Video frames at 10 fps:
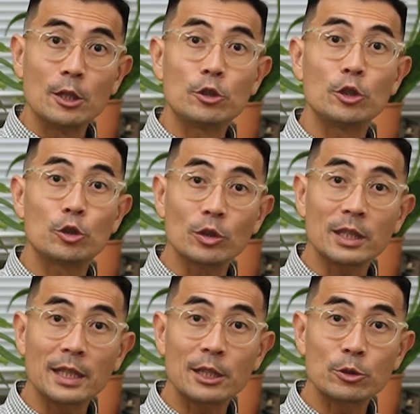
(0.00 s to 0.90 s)
She took
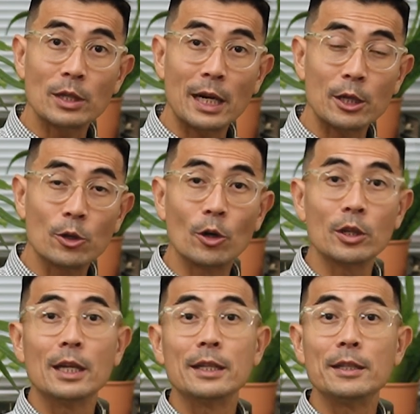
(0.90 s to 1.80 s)
the case to the High
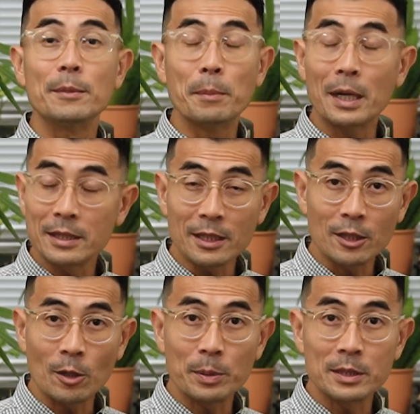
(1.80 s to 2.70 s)
Court, demanding
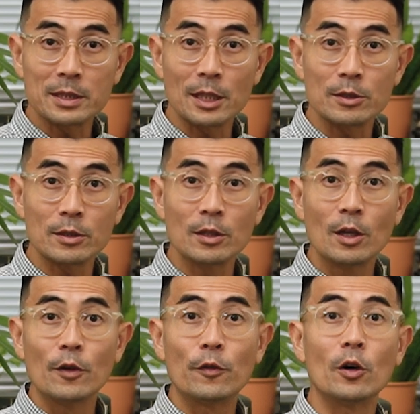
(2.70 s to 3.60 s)
compensation
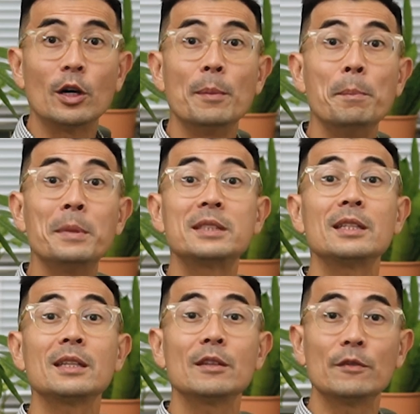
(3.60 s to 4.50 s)
for her
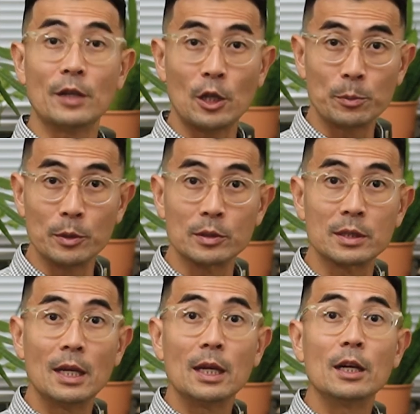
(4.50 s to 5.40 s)
missing valuables,
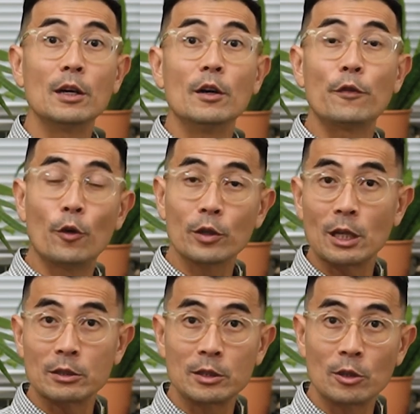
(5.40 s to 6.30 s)
her
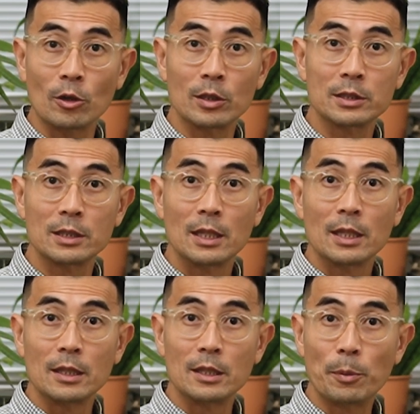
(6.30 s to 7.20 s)
$4,000
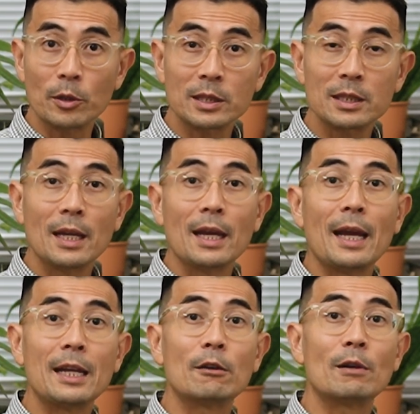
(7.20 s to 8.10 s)
deposit
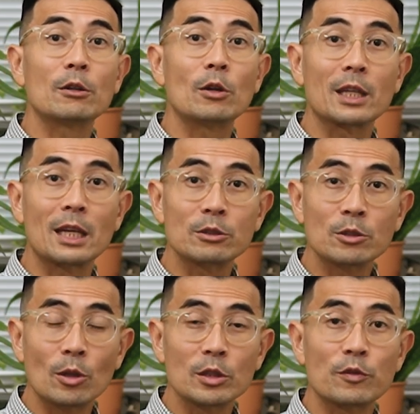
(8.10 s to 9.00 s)
and around
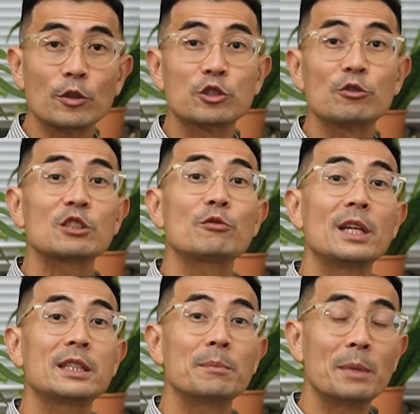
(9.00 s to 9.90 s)
$1,000 for
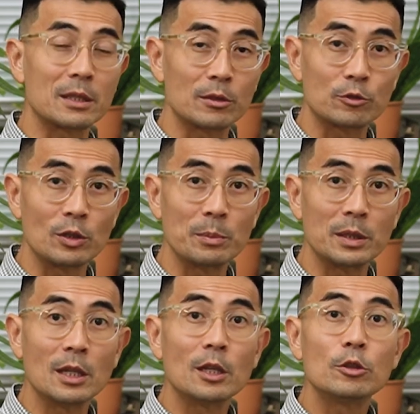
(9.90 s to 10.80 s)
stress-related medical
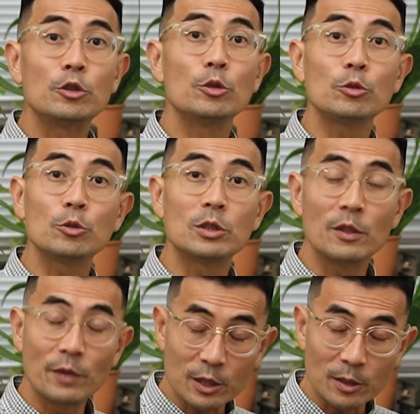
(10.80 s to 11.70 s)
treatment due to the
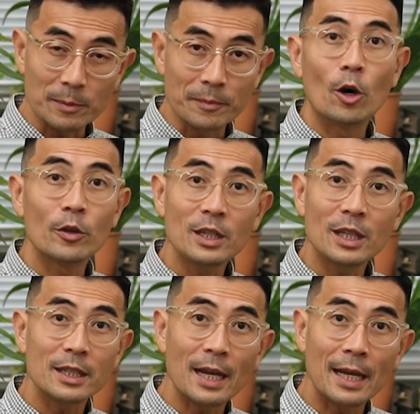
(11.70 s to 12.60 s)
eviction. On the
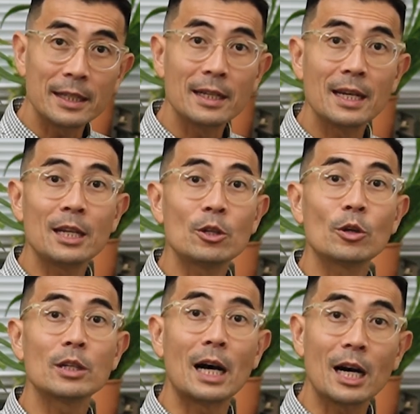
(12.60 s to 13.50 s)
other hand, the
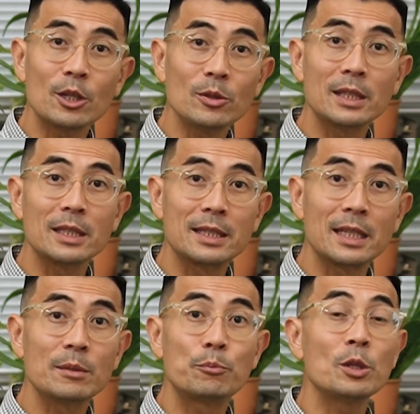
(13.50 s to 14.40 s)
landlord argued that the
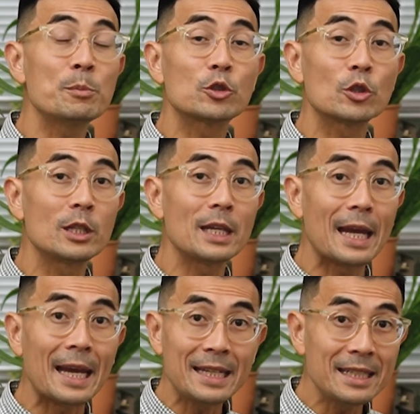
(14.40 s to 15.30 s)
tenant prematurely
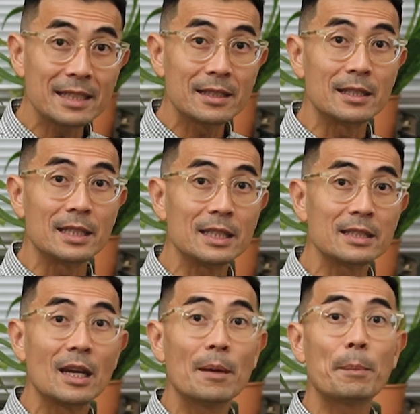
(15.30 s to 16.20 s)
ended the
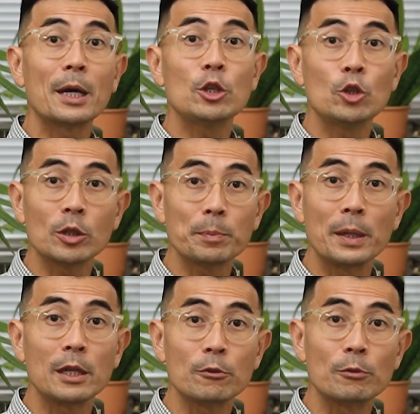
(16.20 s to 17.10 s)
lease by not
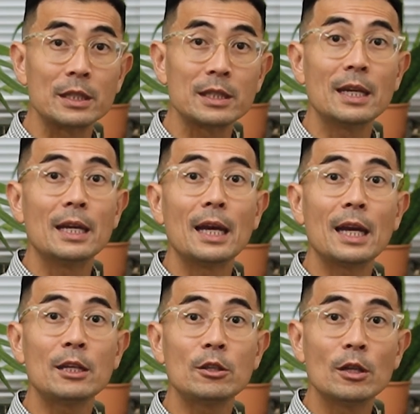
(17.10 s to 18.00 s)
paying rent
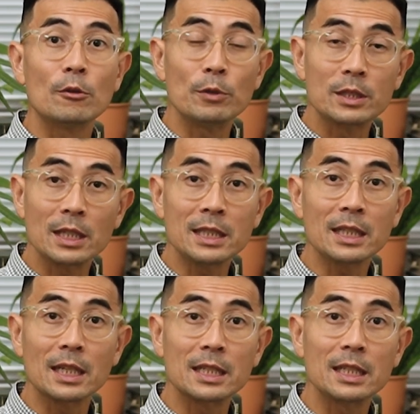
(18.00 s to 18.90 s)
and returning
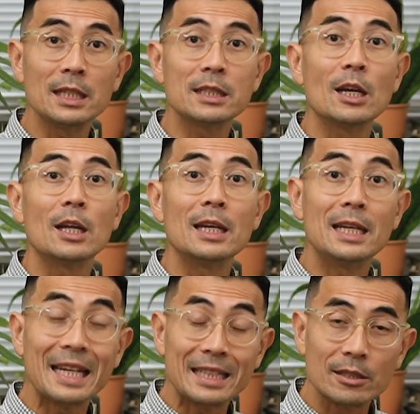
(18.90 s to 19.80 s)
her keys
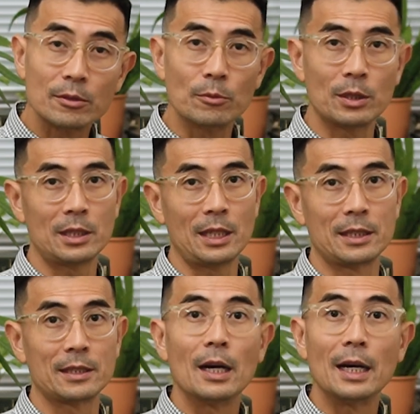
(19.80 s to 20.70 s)
late one
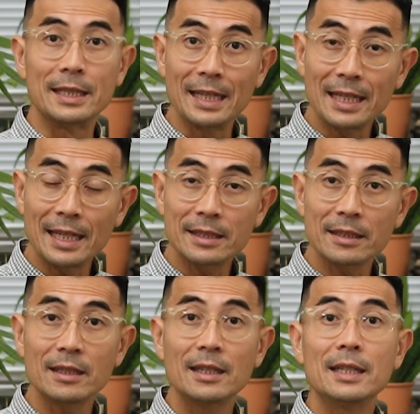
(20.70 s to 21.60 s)
night. A day
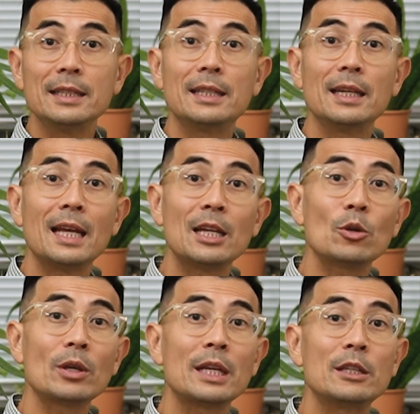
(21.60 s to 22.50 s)
later, the
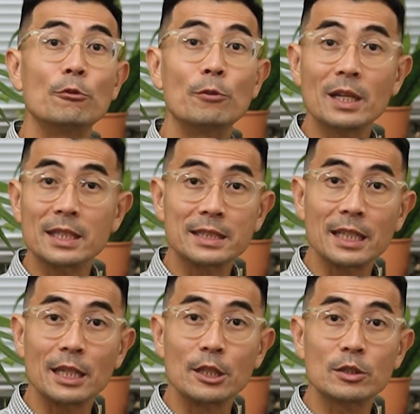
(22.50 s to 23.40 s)
landlord and her real
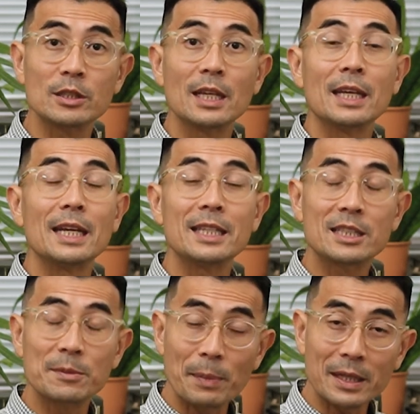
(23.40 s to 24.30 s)
estate agent
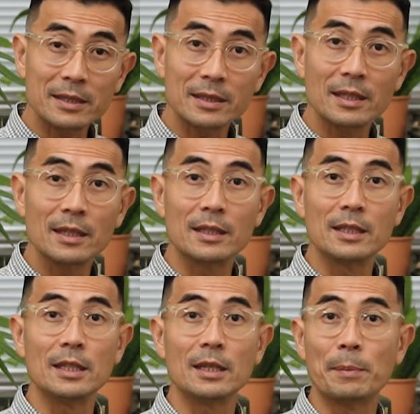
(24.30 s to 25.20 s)
inspected
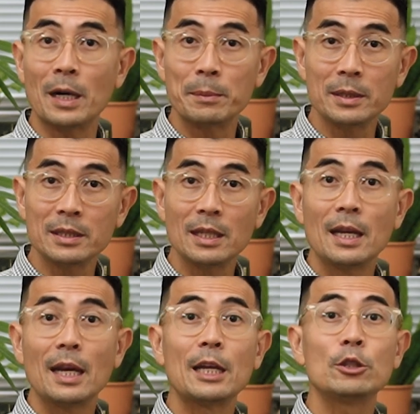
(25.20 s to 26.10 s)
the apartment
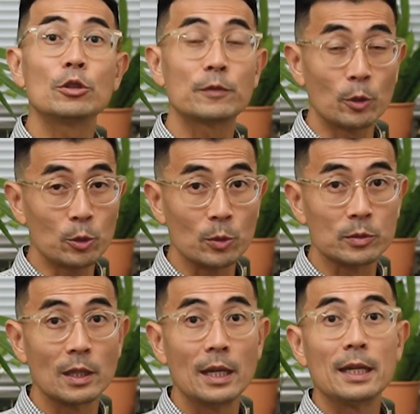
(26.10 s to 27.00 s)
and took
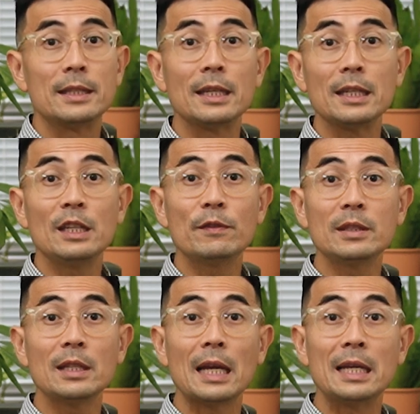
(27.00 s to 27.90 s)
photos. They
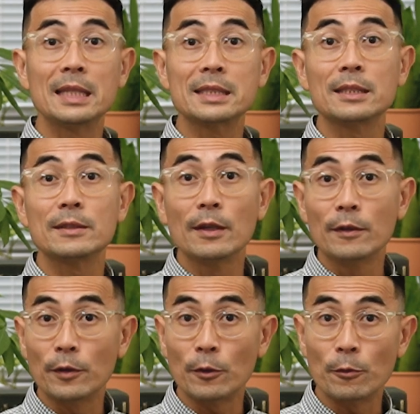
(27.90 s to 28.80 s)
even enlisted
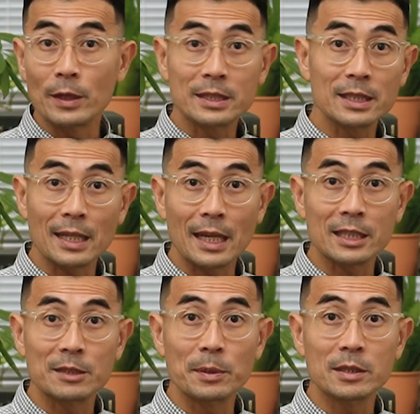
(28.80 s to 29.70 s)
forensic
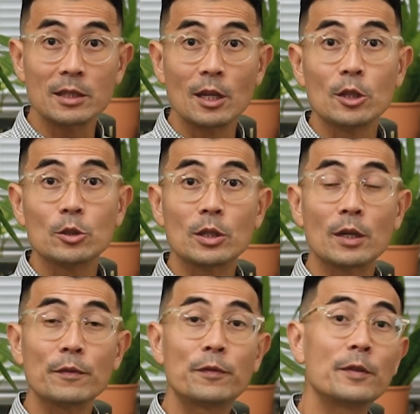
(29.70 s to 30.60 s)
experts to
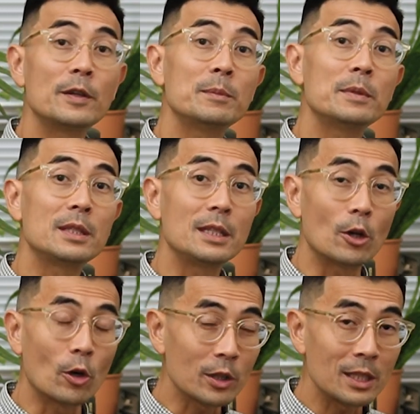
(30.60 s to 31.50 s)
confirm the
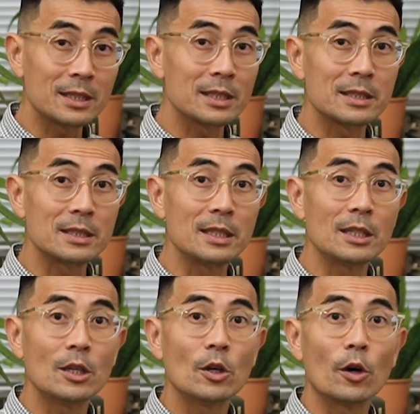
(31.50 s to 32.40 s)

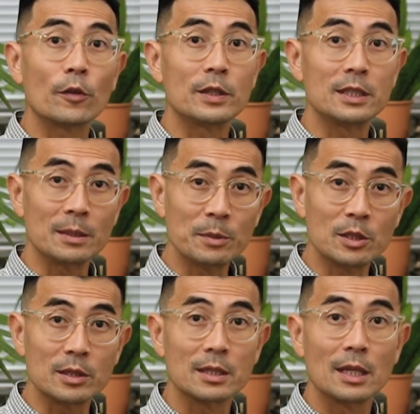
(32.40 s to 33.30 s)
authenticity of these
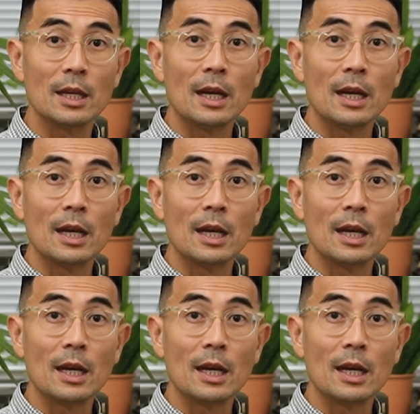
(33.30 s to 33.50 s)
images.